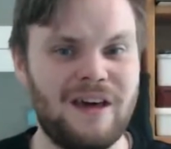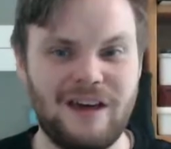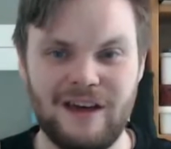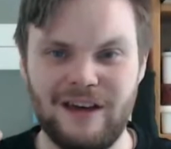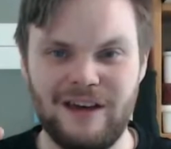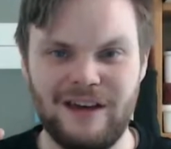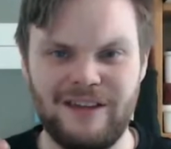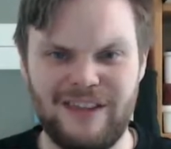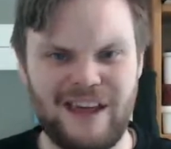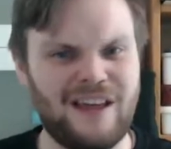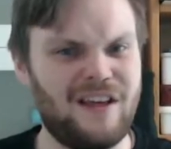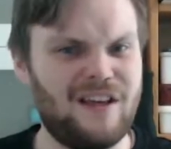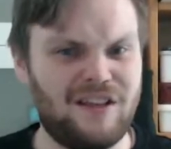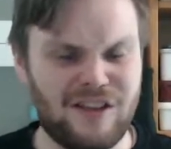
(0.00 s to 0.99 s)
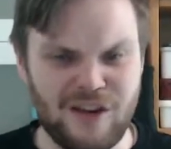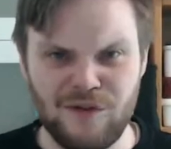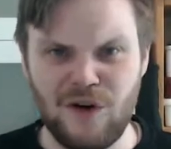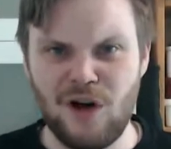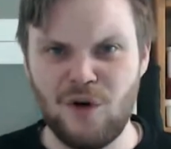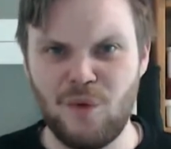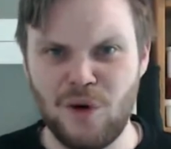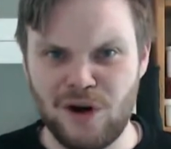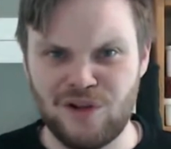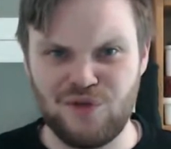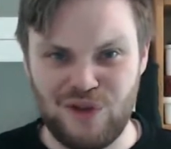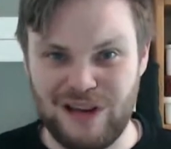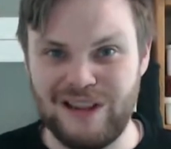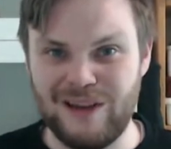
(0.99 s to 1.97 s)
That stuff all works
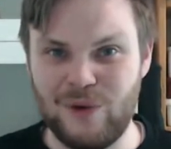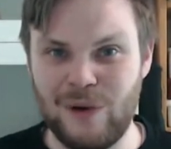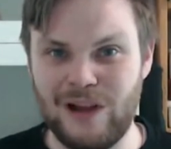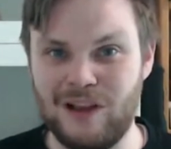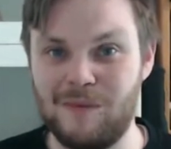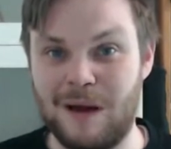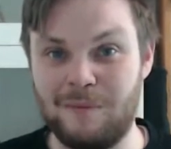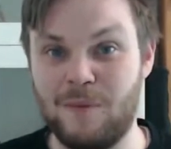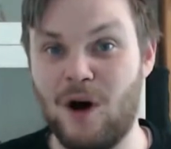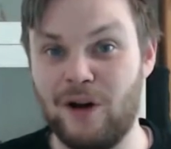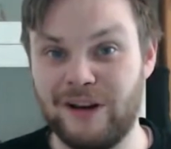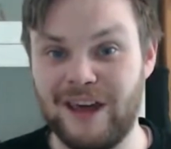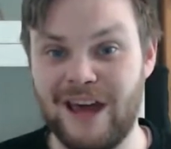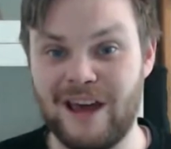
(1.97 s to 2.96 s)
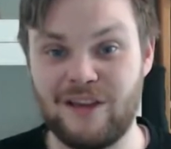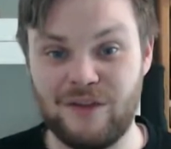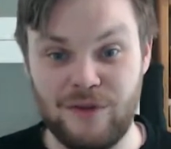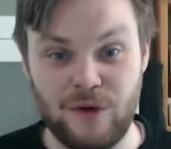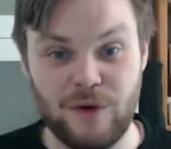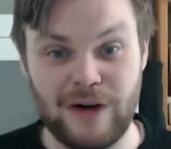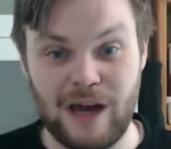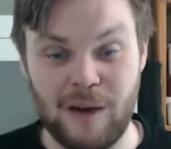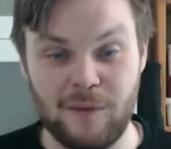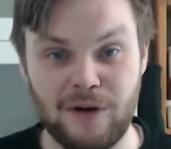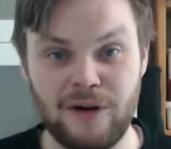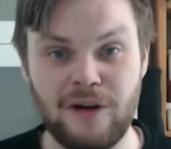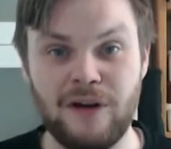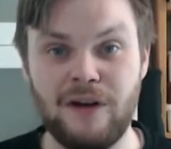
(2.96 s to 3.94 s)
really well on my podcast, Fjord
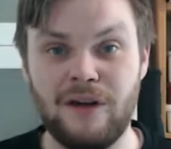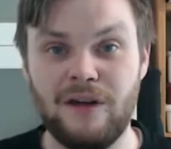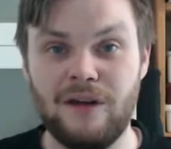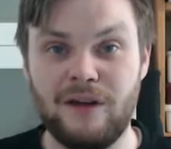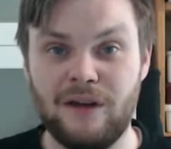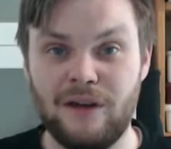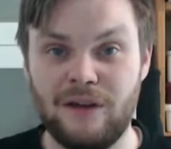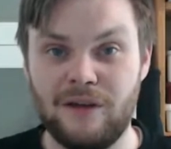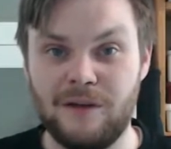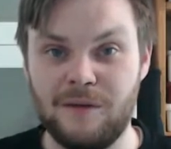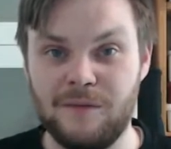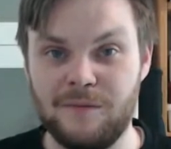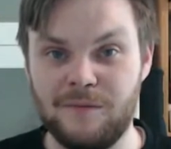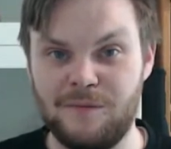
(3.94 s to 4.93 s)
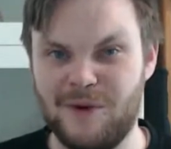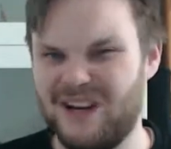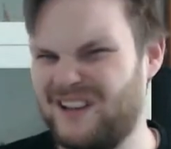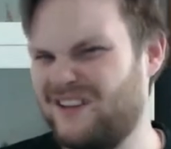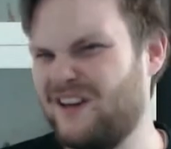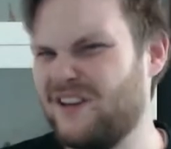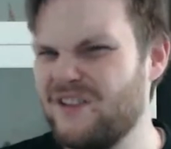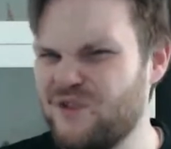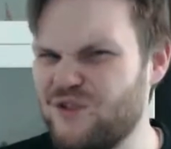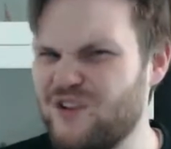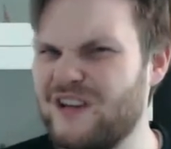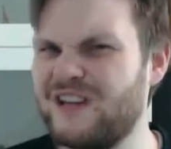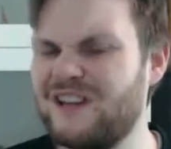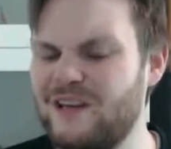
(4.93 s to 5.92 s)
Hammer, but it doesn't
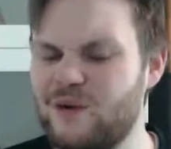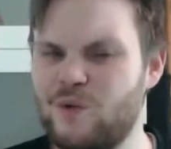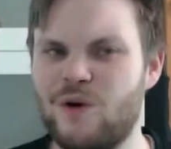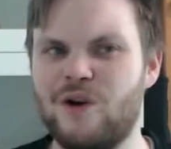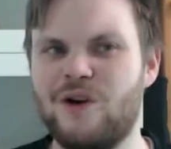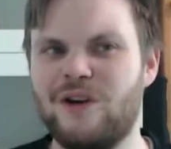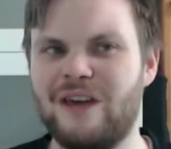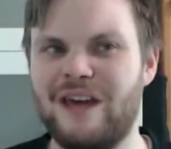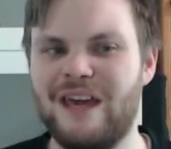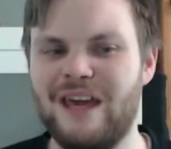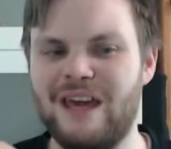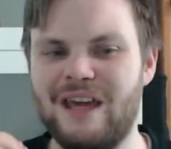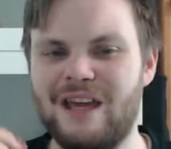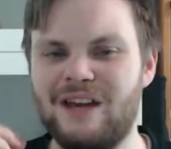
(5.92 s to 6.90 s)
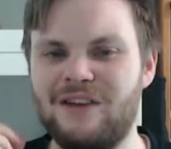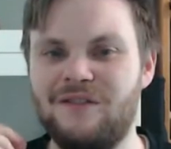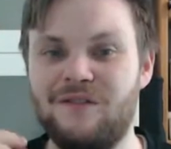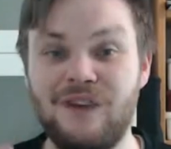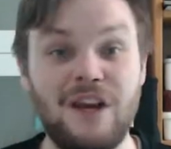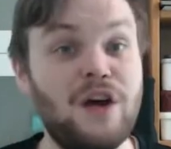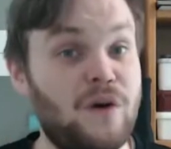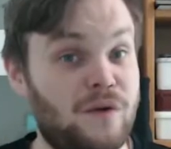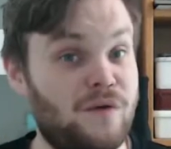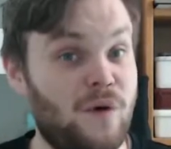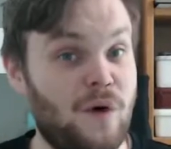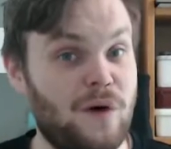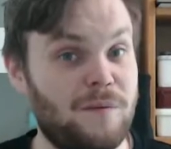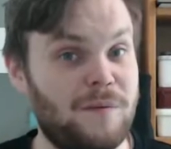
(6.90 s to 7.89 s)
really work in video form.